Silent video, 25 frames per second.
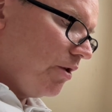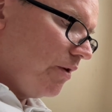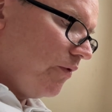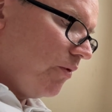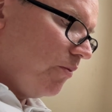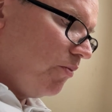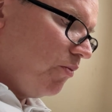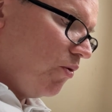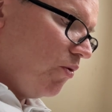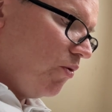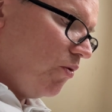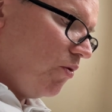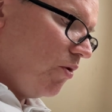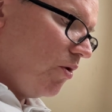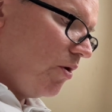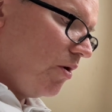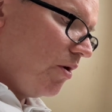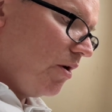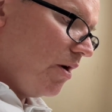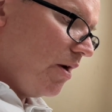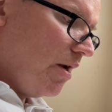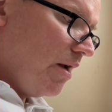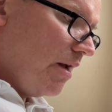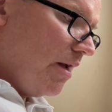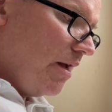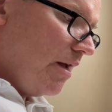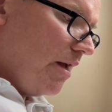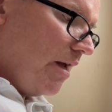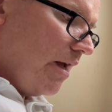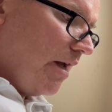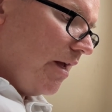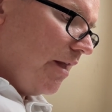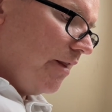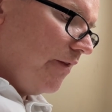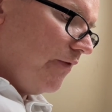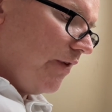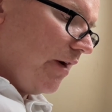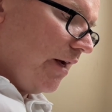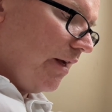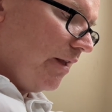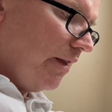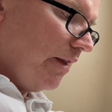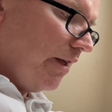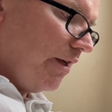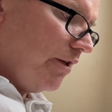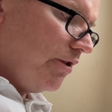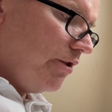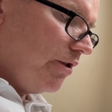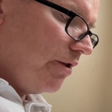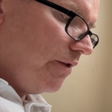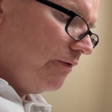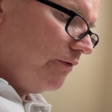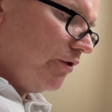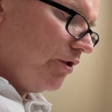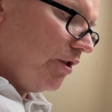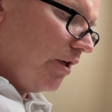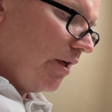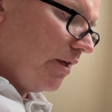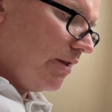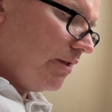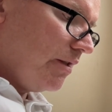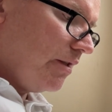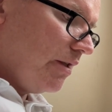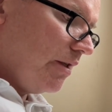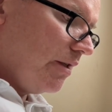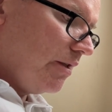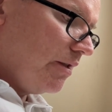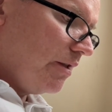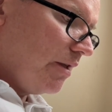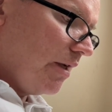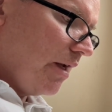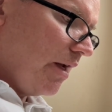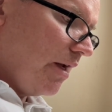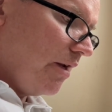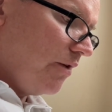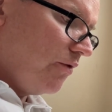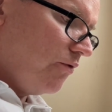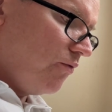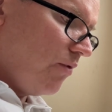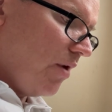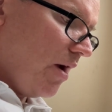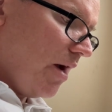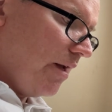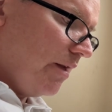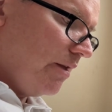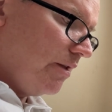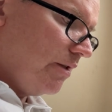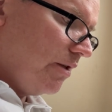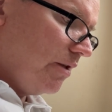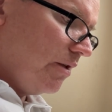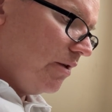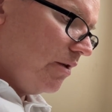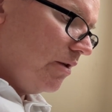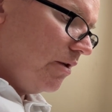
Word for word: of the poor and the violation of justice and right,